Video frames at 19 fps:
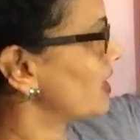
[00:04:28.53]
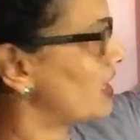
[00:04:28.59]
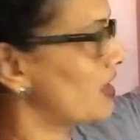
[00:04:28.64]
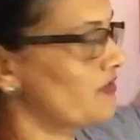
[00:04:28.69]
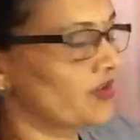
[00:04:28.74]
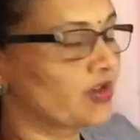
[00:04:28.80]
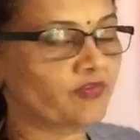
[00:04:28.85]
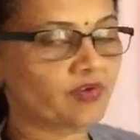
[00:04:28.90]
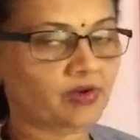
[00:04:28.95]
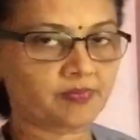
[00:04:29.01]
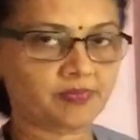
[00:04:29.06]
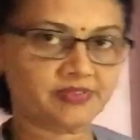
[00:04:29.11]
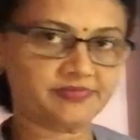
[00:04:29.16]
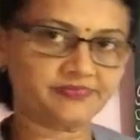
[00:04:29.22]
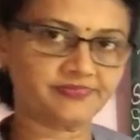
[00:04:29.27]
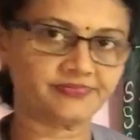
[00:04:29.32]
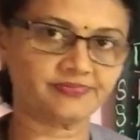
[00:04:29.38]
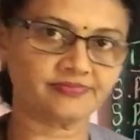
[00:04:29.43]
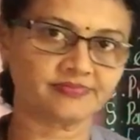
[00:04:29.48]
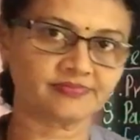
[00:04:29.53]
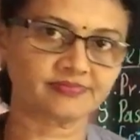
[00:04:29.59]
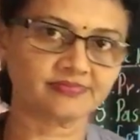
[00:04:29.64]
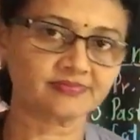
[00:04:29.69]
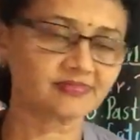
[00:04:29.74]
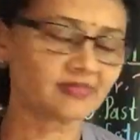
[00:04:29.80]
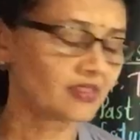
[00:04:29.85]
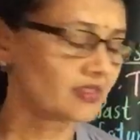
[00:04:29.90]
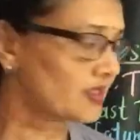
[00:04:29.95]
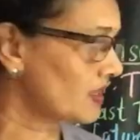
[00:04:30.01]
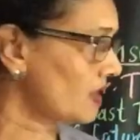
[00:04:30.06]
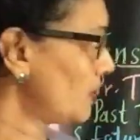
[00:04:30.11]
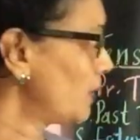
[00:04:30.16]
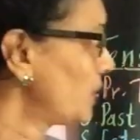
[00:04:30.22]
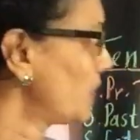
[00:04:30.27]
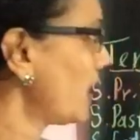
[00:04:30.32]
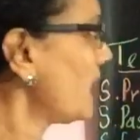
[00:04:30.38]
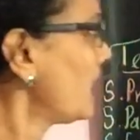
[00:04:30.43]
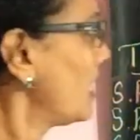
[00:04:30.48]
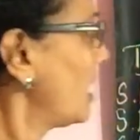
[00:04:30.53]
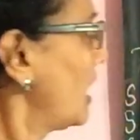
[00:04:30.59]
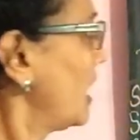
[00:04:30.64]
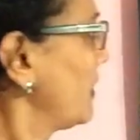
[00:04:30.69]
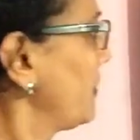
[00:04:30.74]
the given verb. Okay.